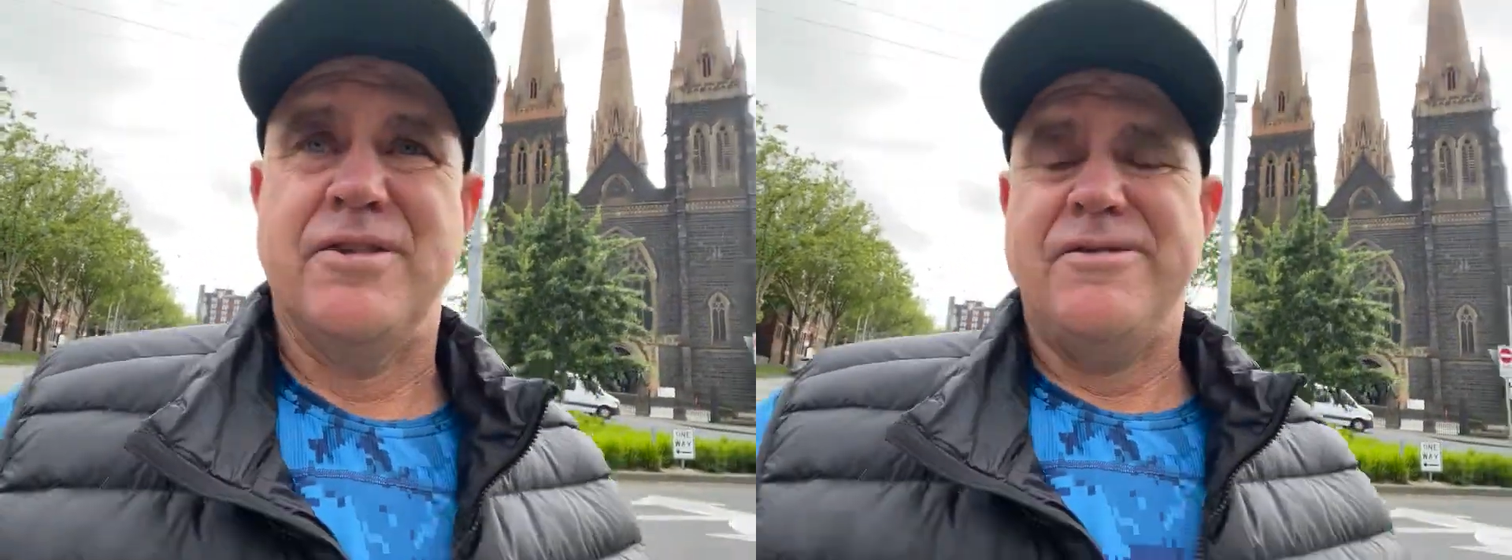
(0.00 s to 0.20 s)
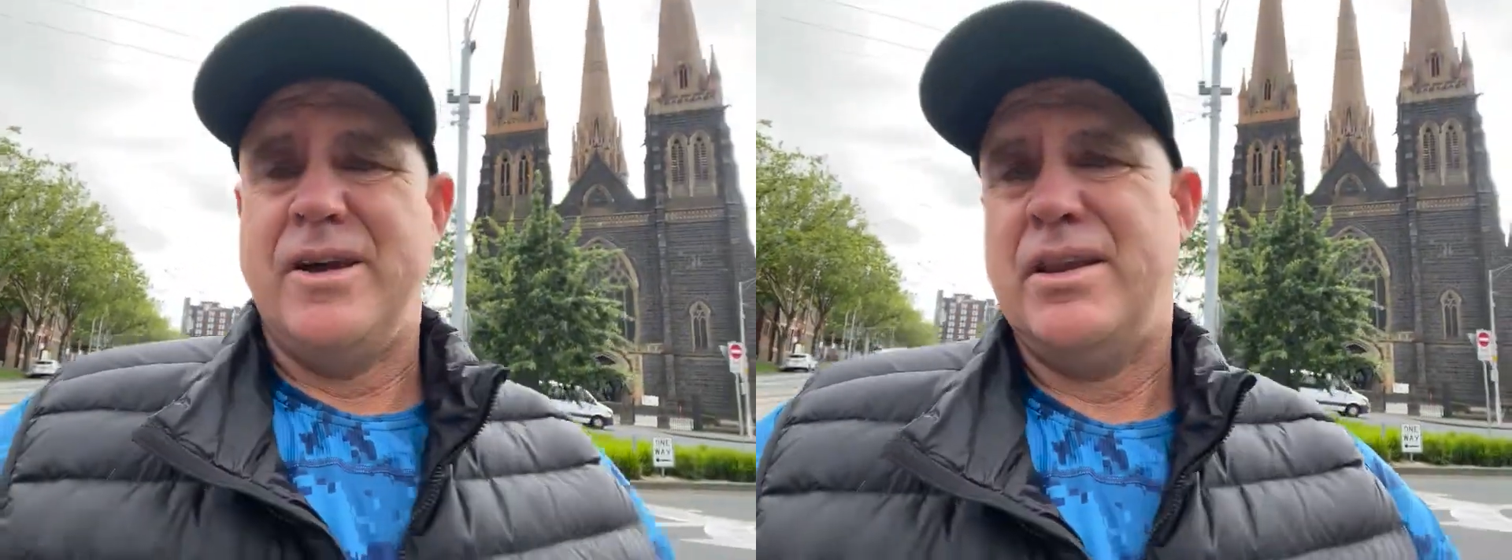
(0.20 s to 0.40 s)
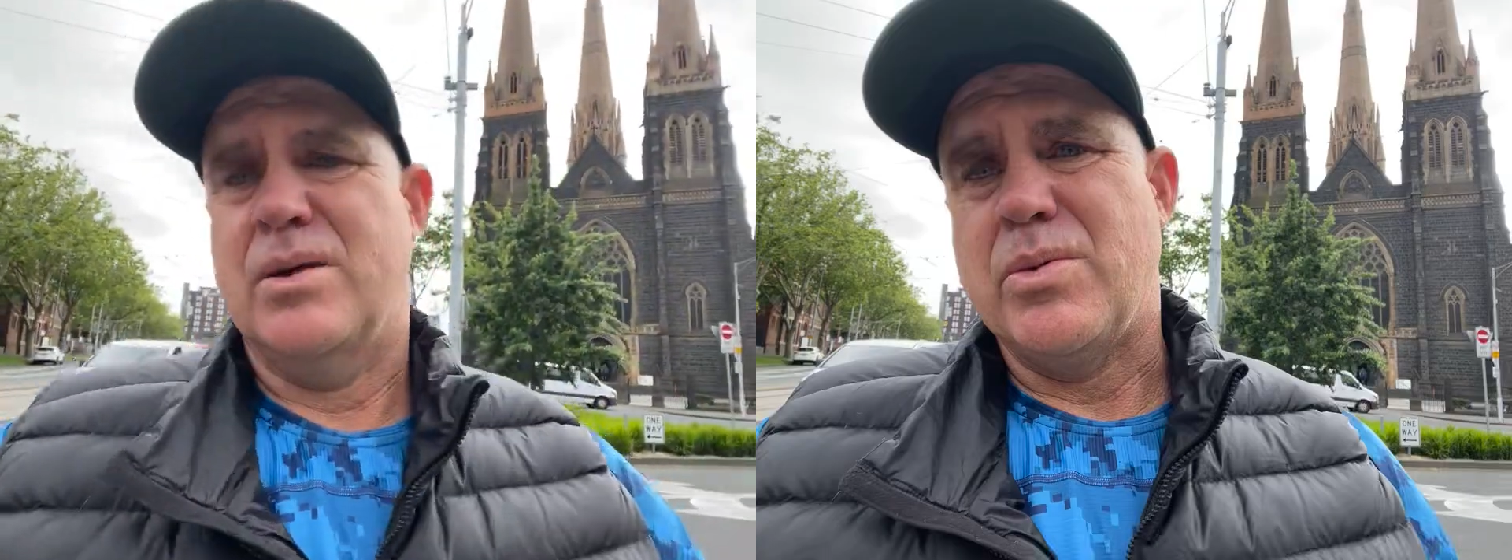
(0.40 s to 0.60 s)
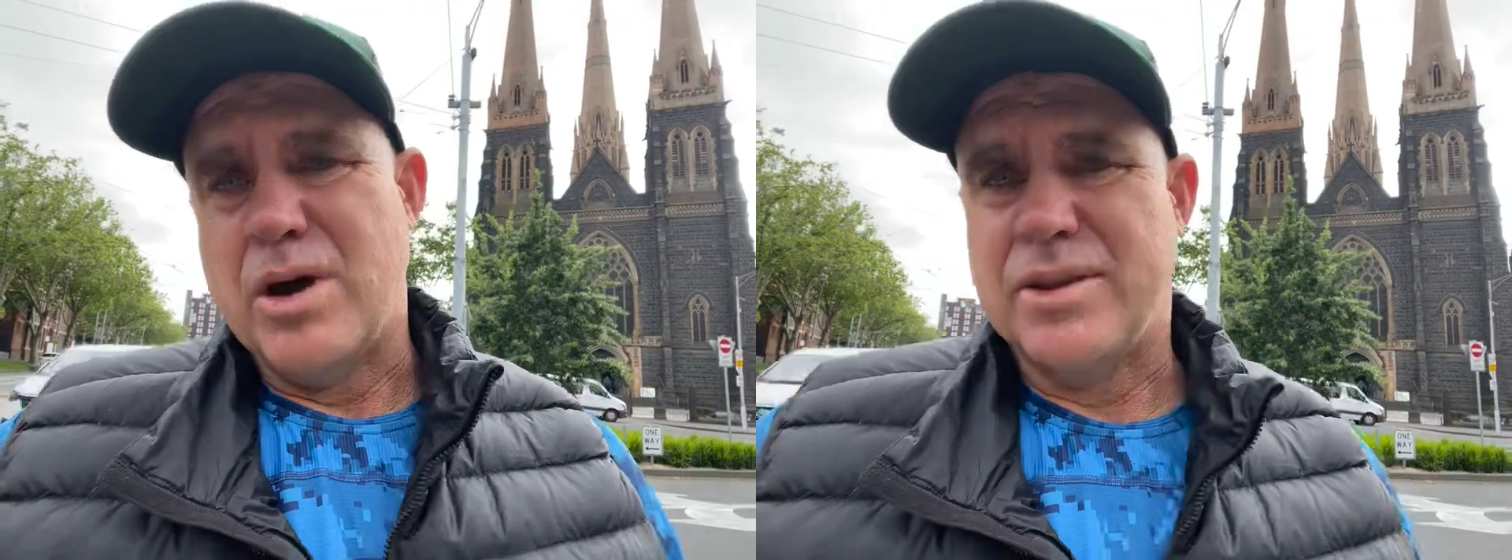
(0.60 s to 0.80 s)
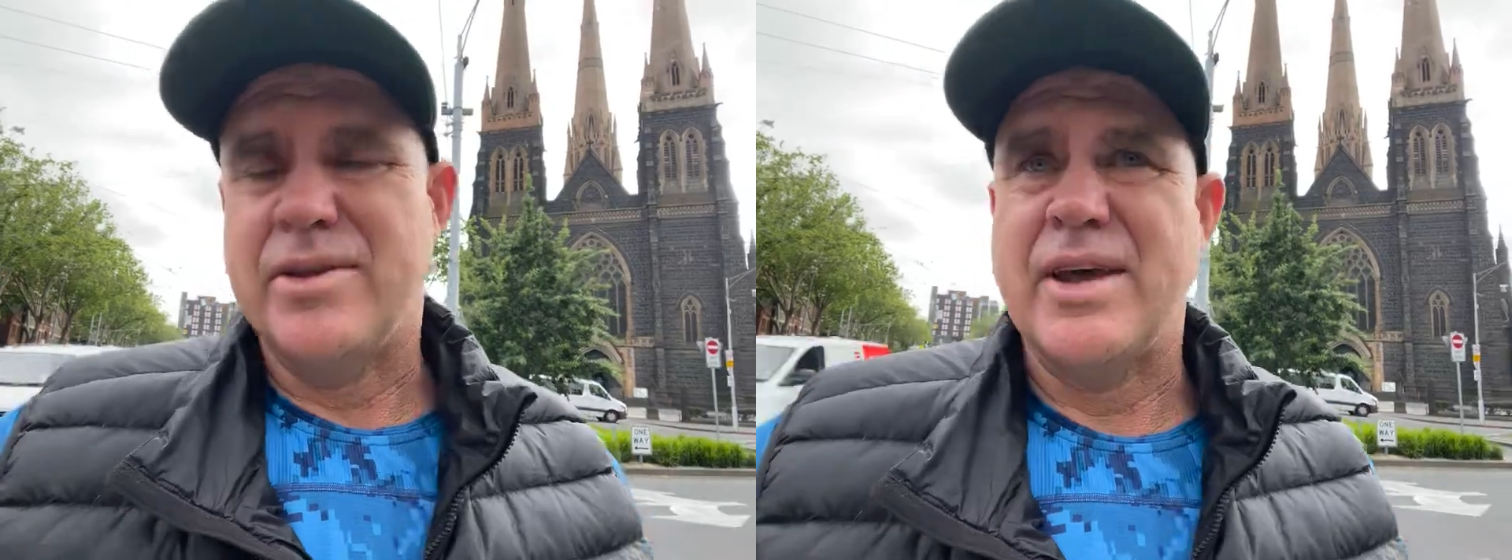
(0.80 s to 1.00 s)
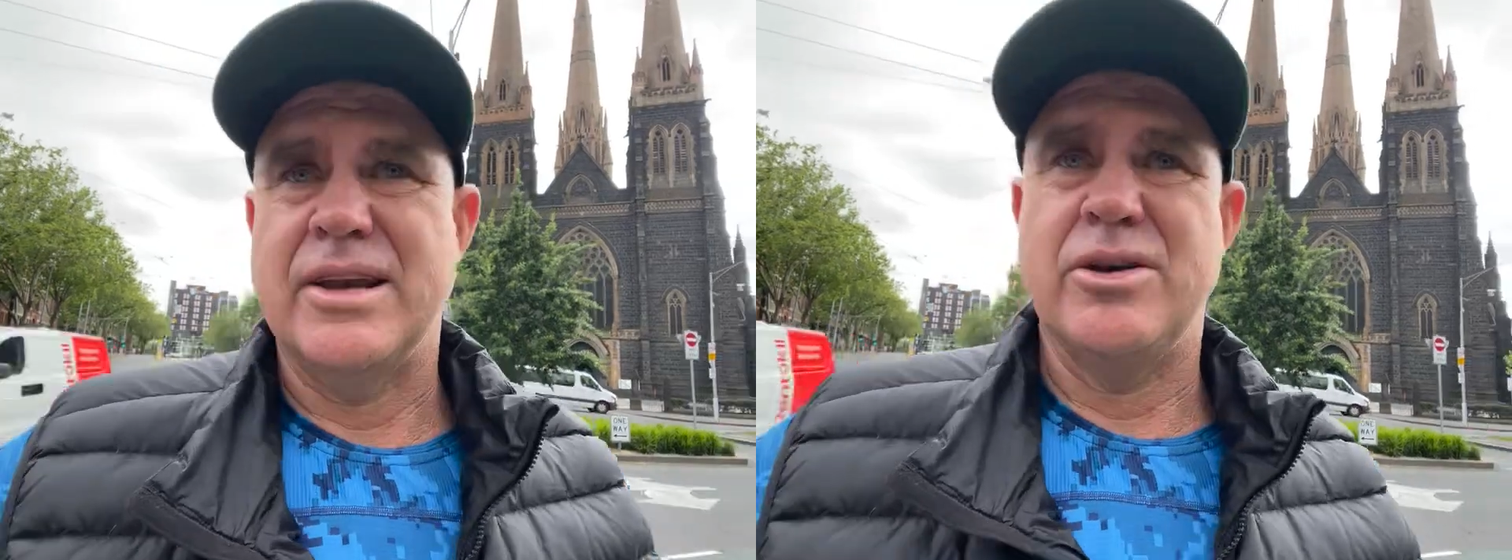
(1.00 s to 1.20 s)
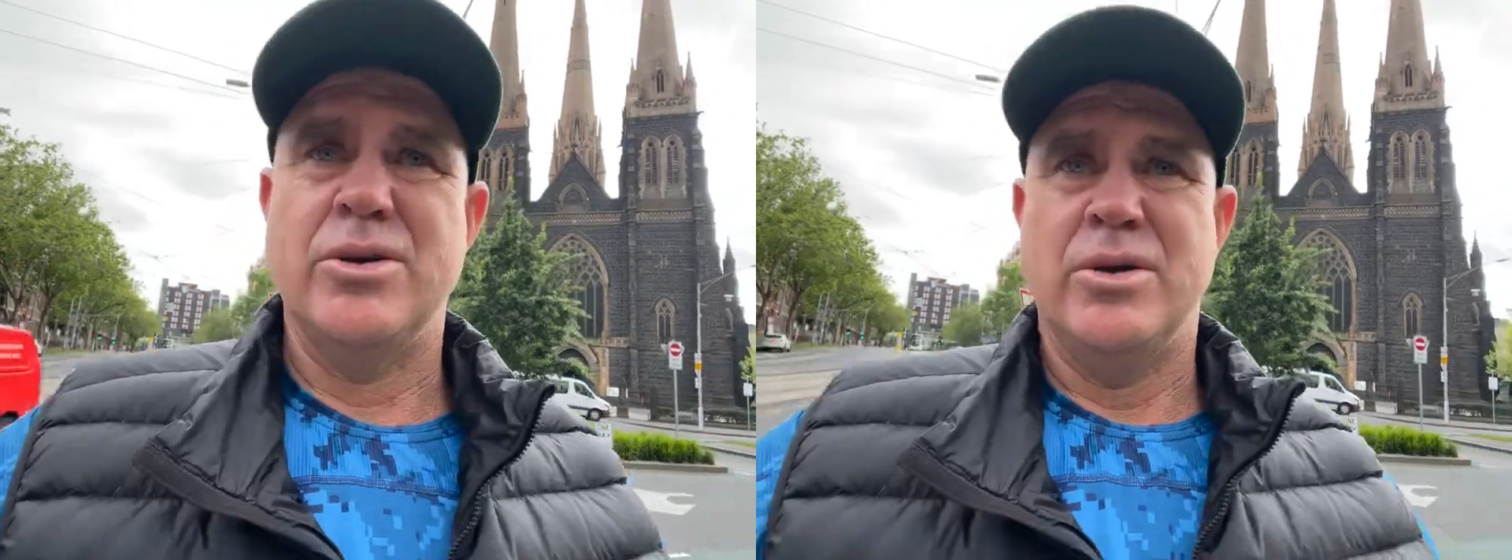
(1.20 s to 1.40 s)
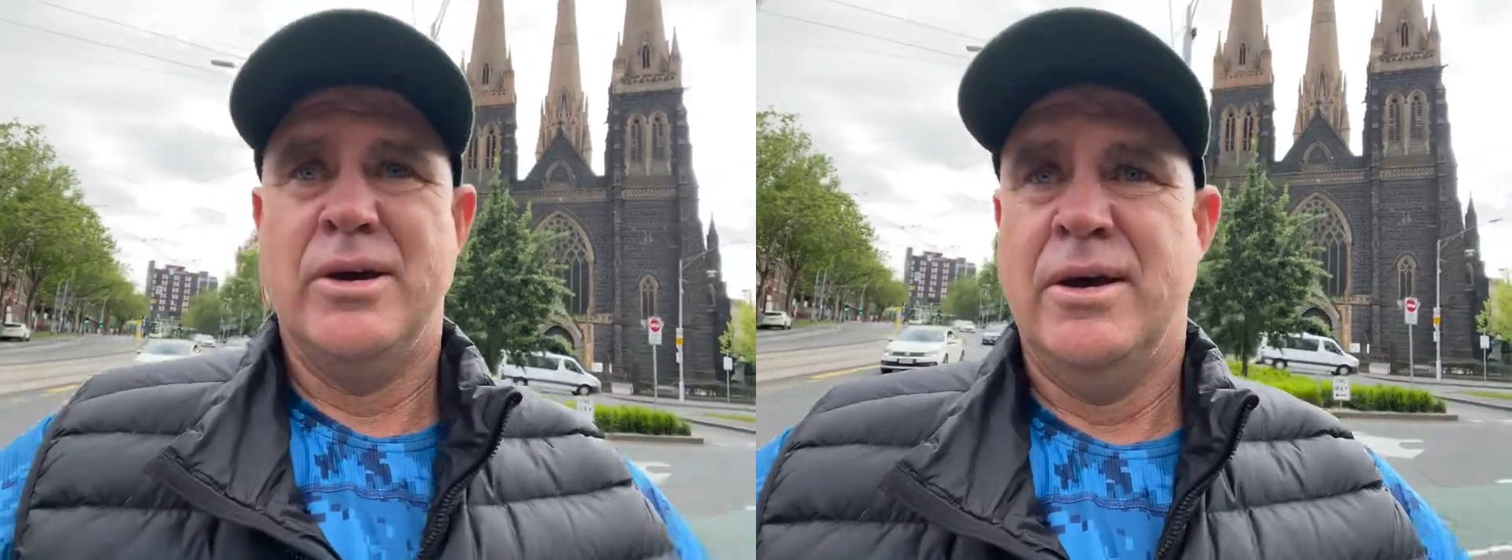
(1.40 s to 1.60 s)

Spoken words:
Feet and the work that they do